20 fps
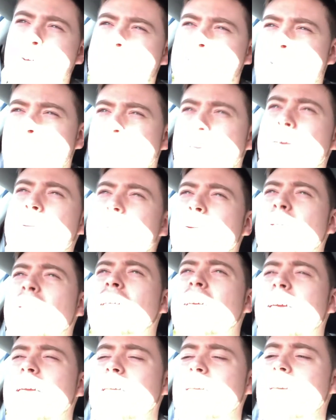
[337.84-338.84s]
it's the people
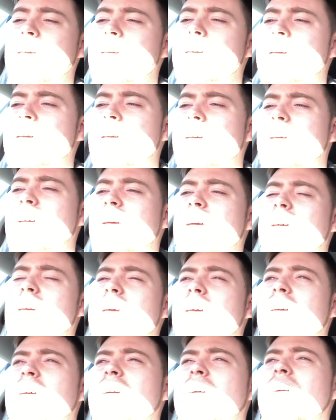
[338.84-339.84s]
that
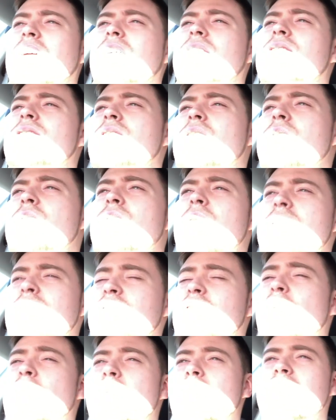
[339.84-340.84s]
do
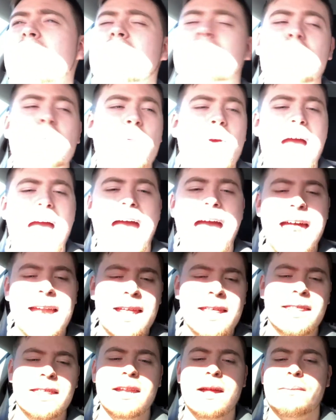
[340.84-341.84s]
something, do
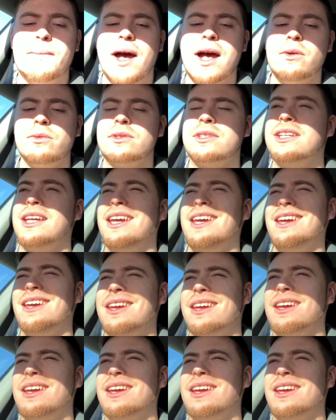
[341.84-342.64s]
anything about it